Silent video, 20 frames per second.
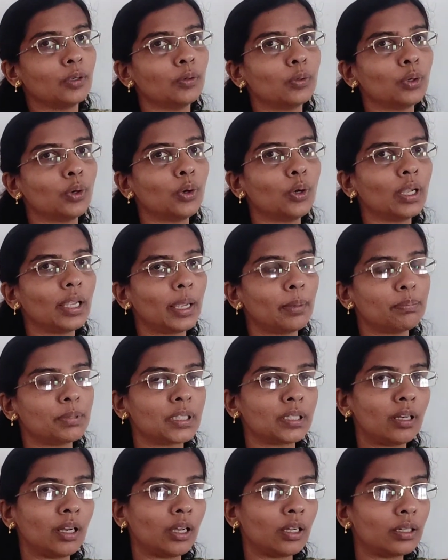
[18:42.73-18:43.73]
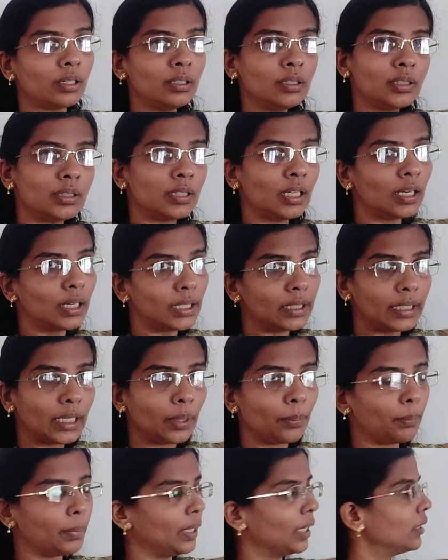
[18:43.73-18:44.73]
You know epsilon is
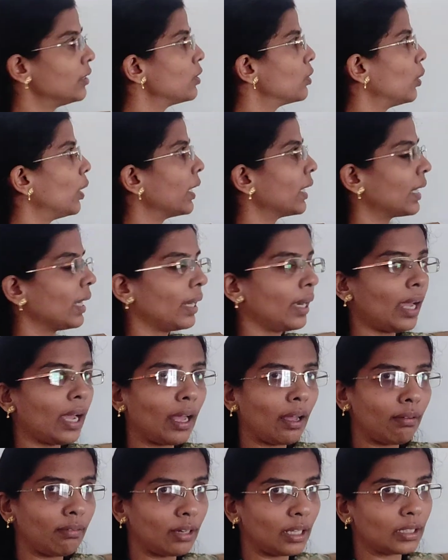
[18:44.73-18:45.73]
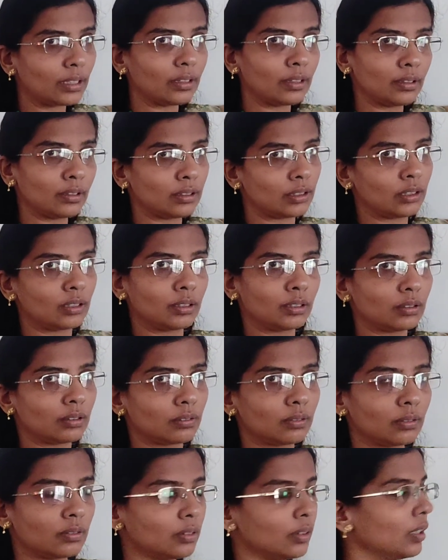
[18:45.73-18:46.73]
terminal. So I can have like
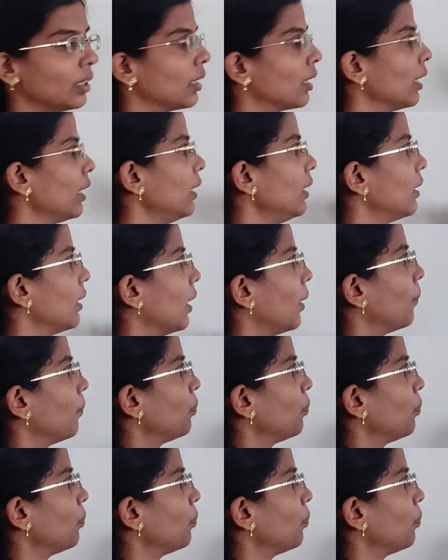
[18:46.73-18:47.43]
this. Right?